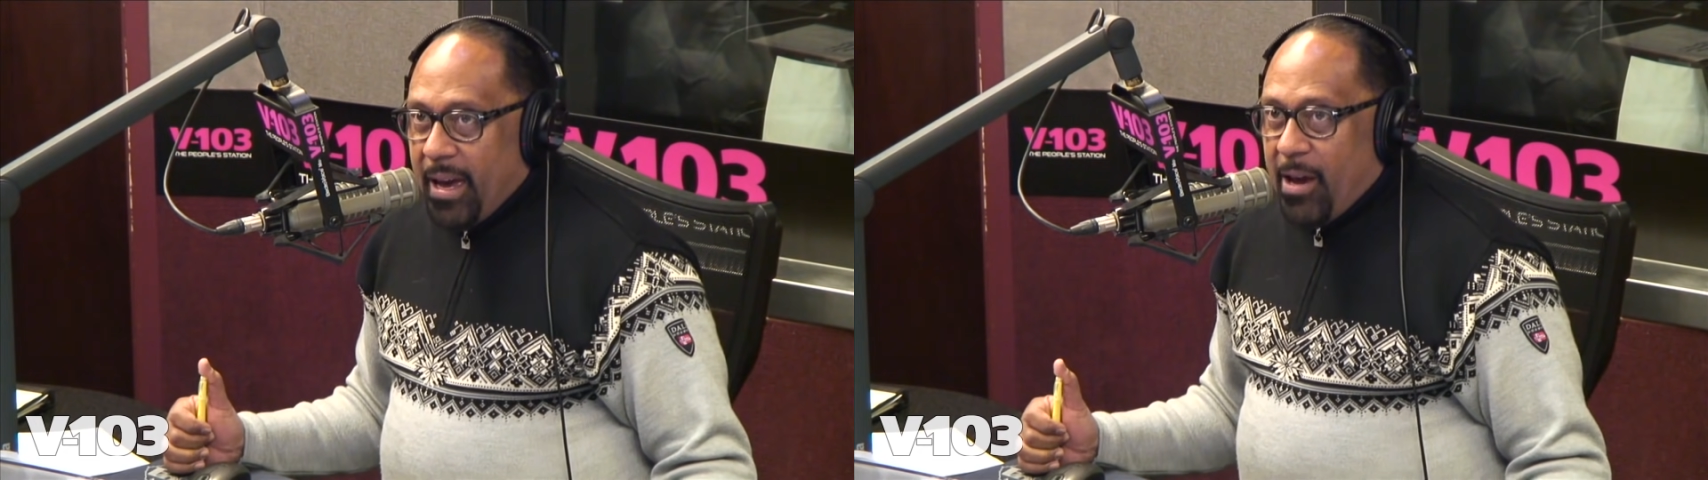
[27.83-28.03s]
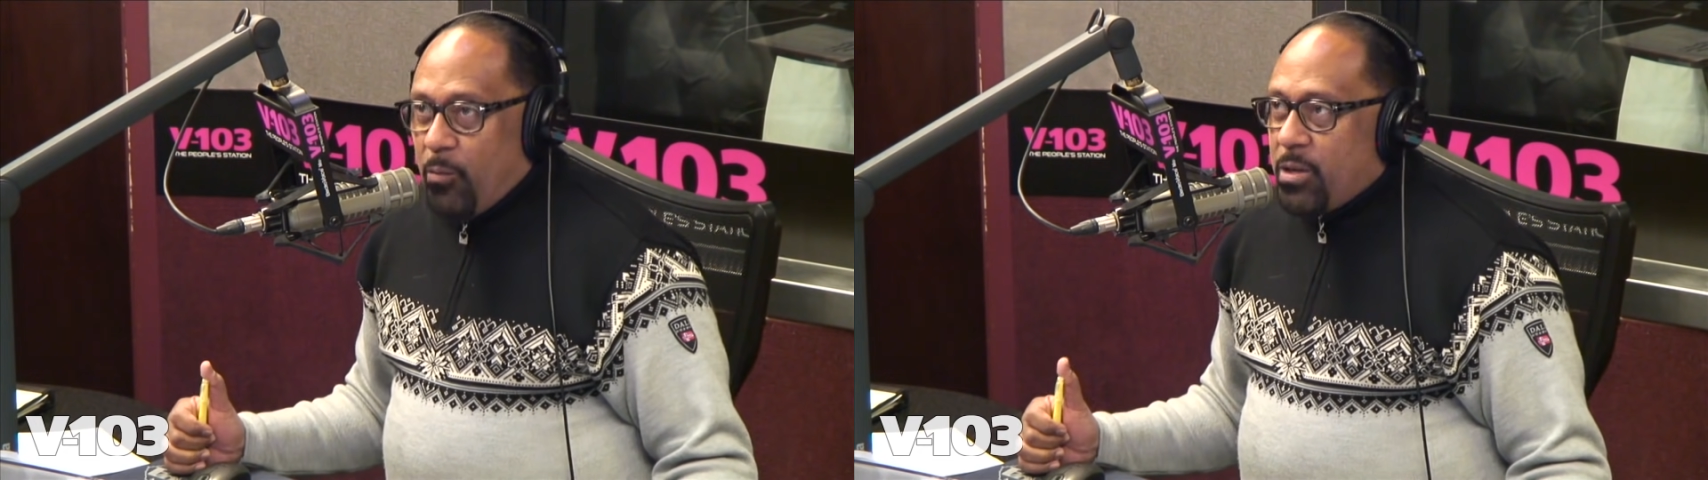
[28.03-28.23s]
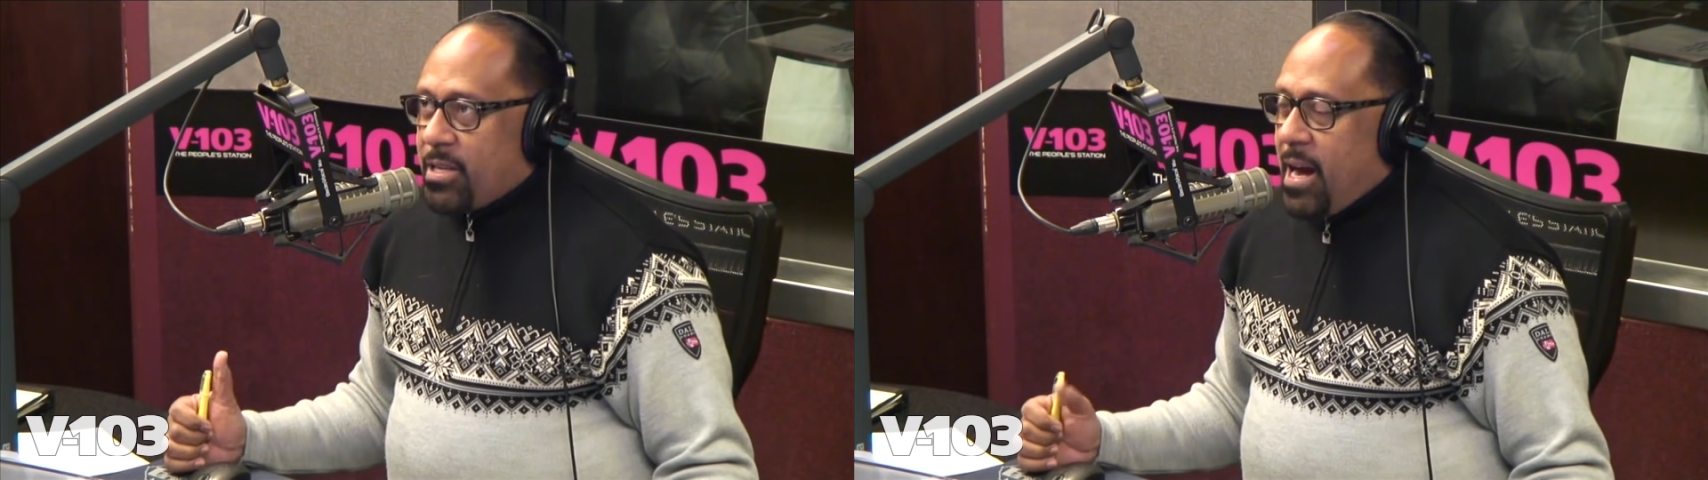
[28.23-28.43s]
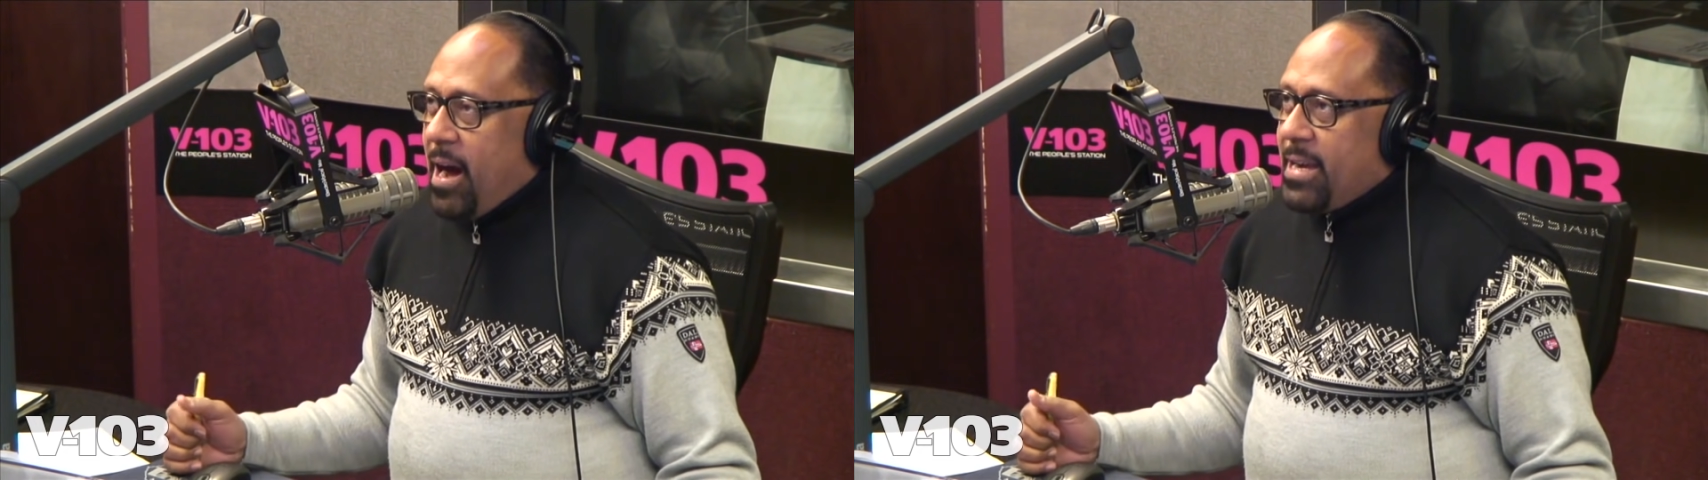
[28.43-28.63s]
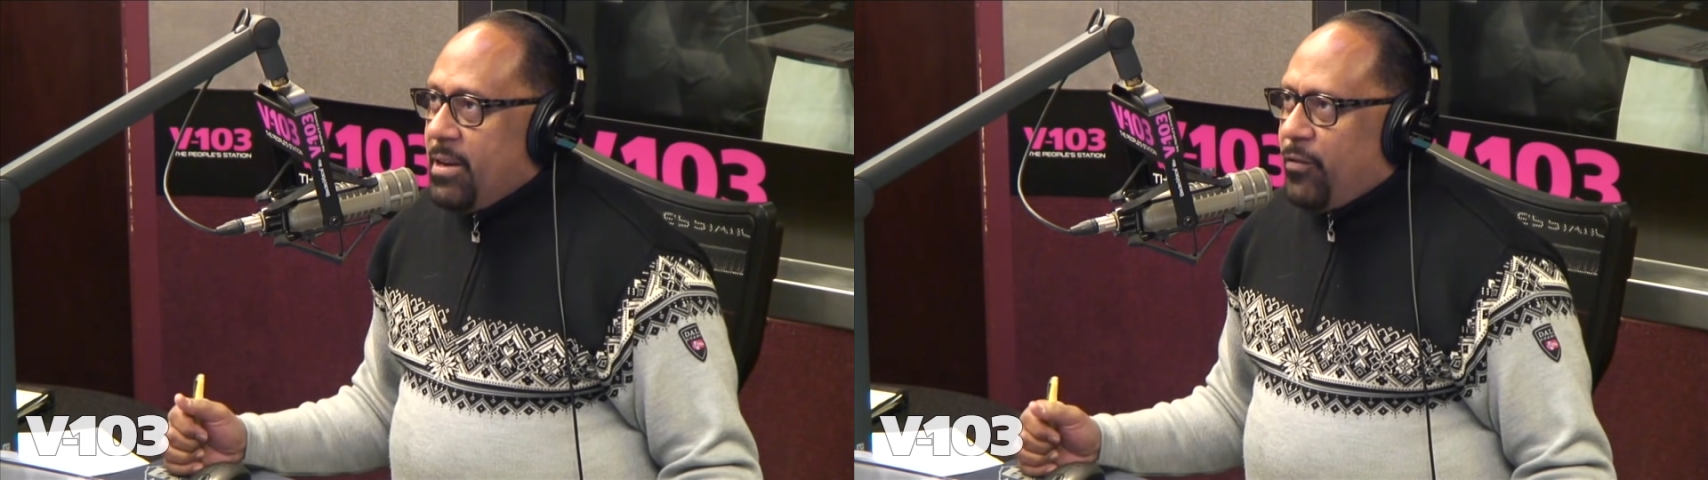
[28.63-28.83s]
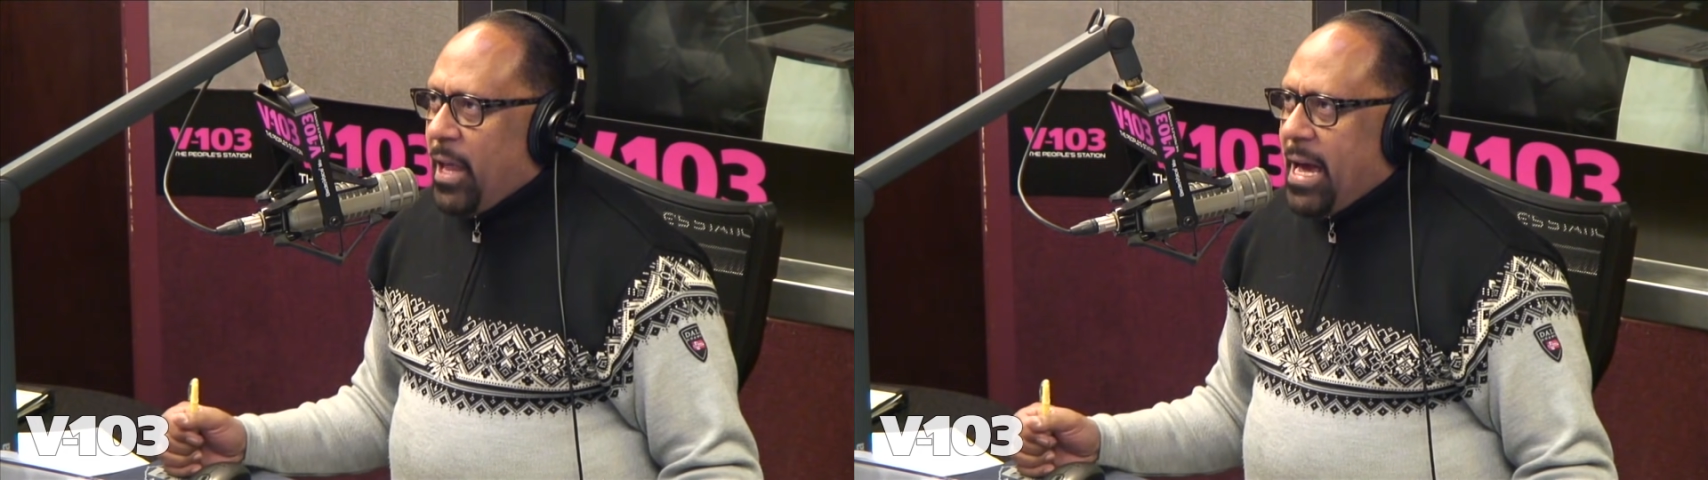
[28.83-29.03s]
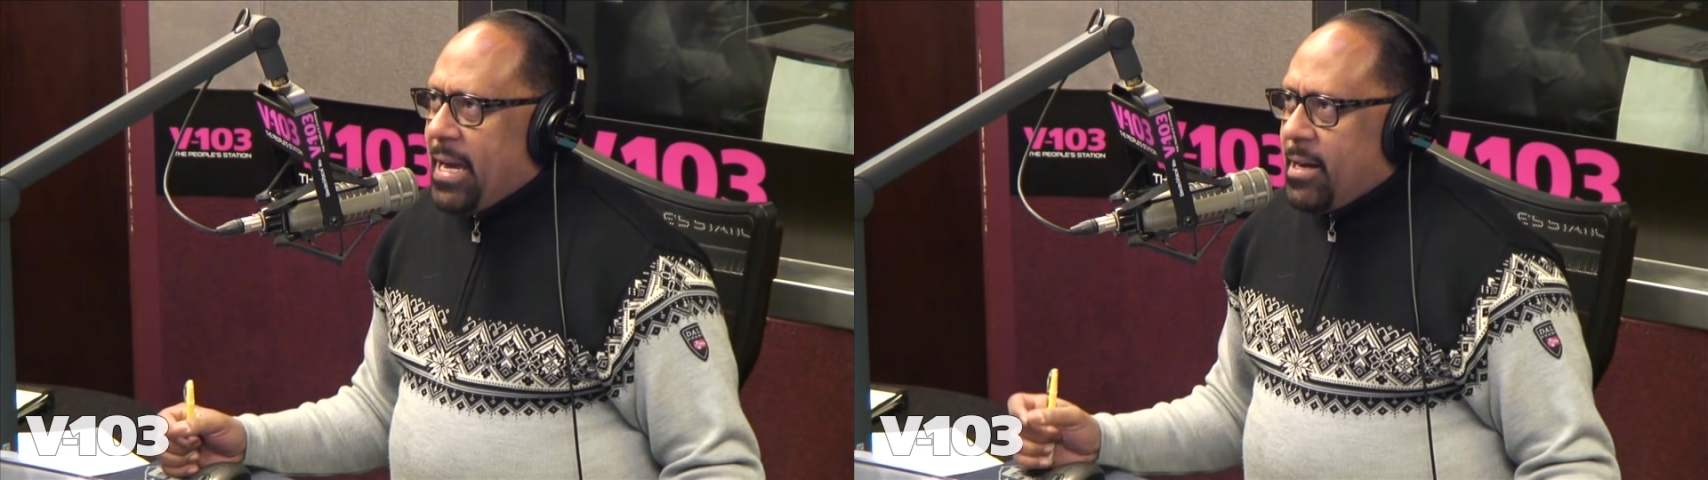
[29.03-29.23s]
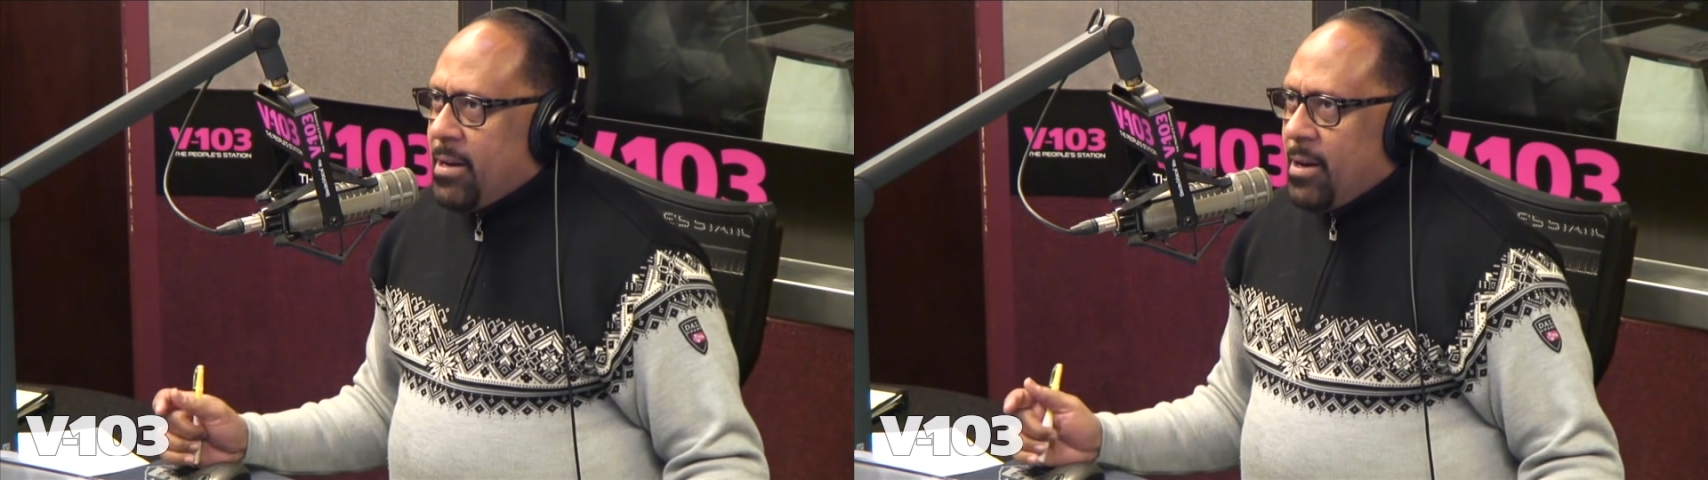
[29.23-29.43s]
It was kind of
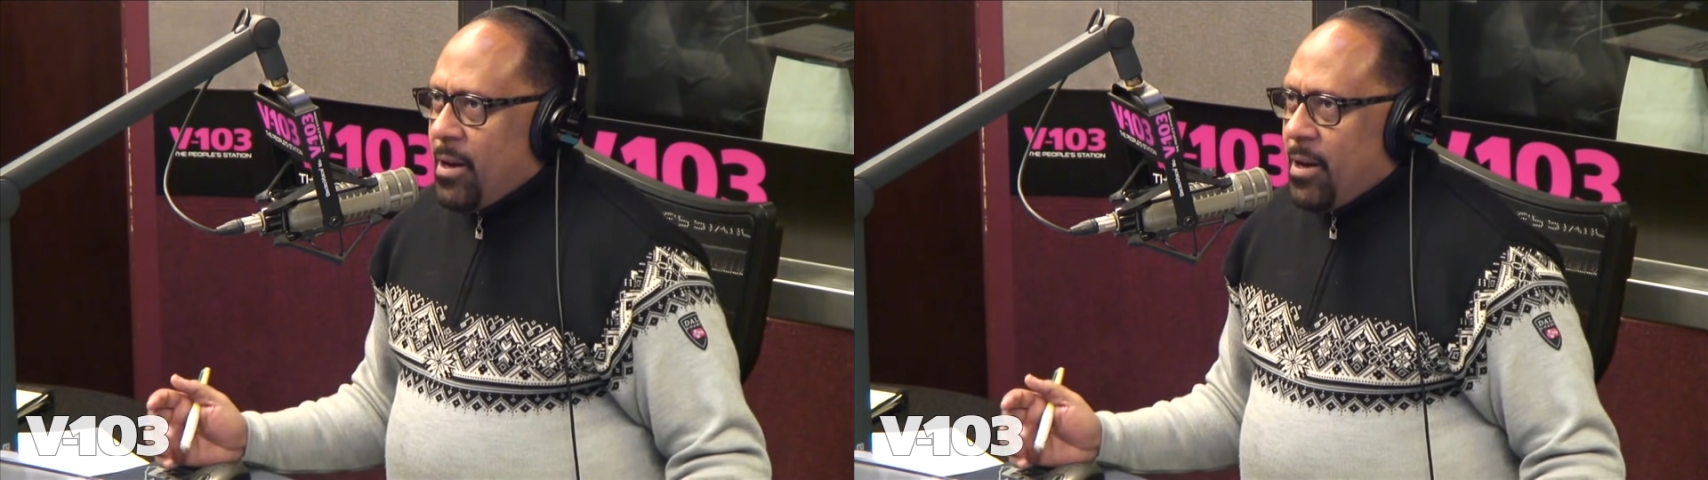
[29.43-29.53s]
like